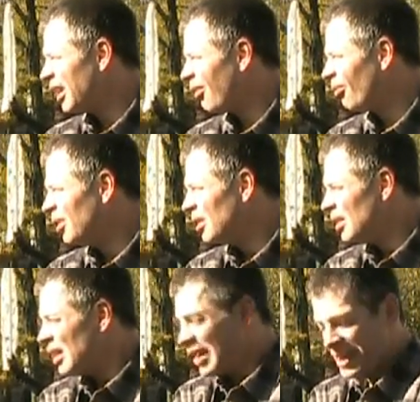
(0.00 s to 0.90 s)
out
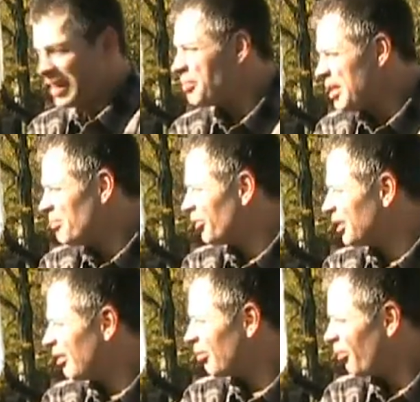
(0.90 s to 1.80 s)
and then they pay $1
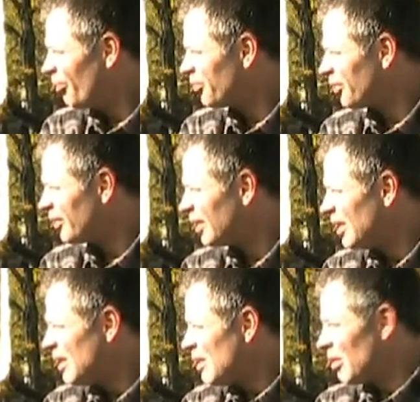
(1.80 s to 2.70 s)
million bonuses?
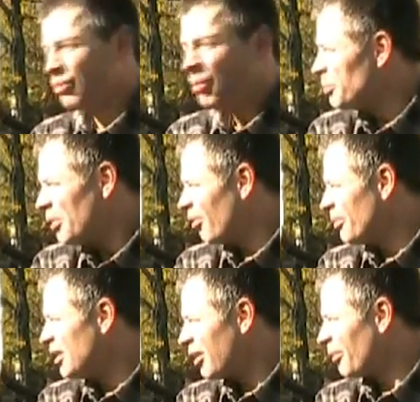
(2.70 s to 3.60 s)
Nobody's bailing
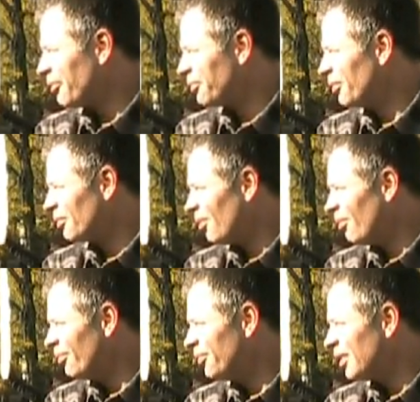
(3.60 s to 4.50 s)
me out of my student
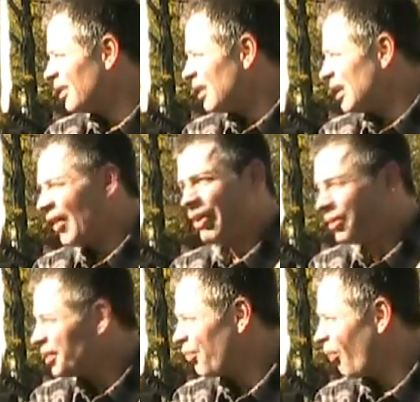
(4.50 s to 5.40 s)
loans. Right. If I go
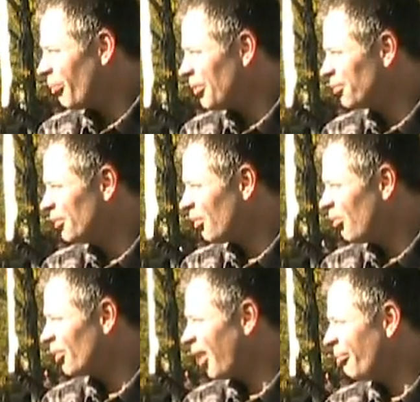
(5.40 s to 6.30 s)
into default on my student
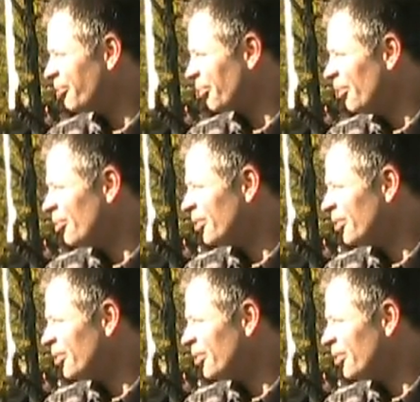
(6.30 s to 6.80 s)
loan, I'm screwed.